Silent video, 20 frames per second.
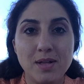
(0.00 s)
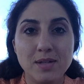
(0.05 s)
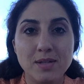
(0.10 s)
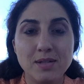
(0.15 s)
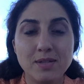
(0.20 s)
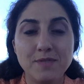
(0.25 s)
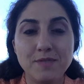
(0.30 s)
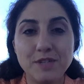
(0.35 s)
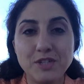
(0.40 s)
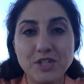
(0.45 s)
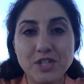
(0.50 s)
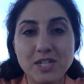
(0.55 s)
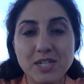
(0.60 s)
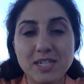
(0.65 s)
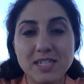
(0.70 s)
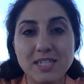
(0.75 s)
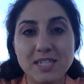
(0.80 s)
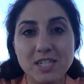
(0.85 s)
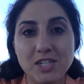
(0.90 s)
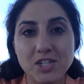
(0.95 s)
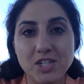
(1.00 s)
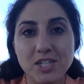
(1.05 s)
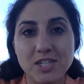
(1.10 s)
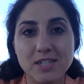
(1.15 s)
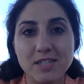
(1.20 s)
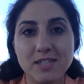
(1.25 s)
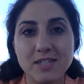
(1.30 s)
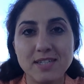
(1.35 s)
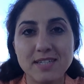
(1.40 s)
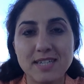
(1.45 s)
Sufficient
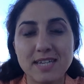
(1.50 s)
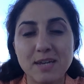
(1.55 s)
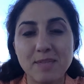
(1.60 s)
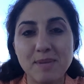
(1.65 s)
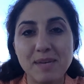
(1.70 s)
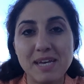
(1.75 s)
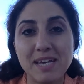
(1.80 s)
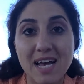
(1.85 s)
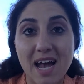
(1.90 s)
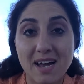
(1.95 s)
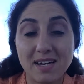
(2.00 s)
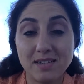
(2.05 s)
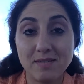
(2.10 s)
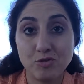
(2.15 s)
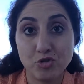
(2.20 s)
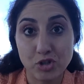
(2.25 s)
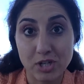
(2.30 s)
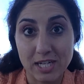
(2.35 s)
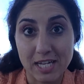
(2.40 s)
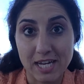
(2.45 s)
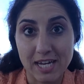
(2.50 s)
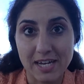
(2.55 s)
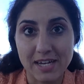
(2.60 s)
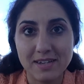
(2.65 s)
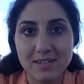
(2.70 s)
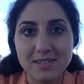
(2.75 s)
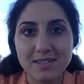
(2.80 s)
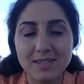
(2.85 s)
conditions can be kind of tricky.